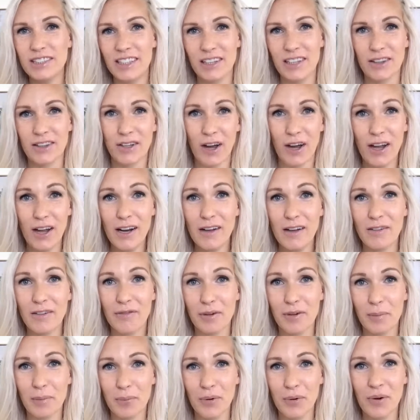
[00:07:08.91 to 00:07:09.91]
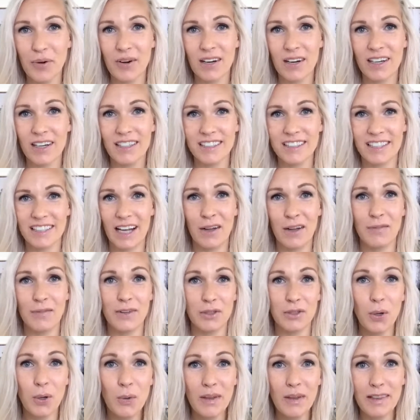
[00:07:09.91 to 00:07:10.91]
a lot of rapport down the
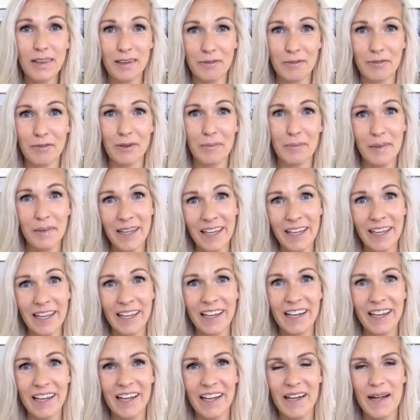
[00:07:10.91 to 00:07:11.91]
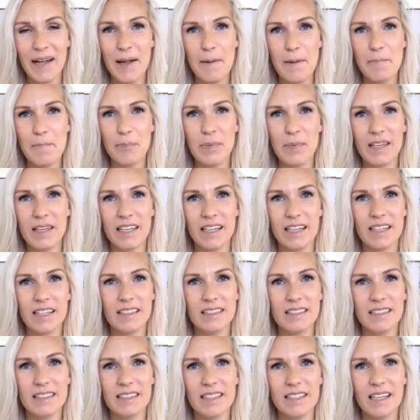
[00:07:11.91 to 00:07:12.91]
toilet for me because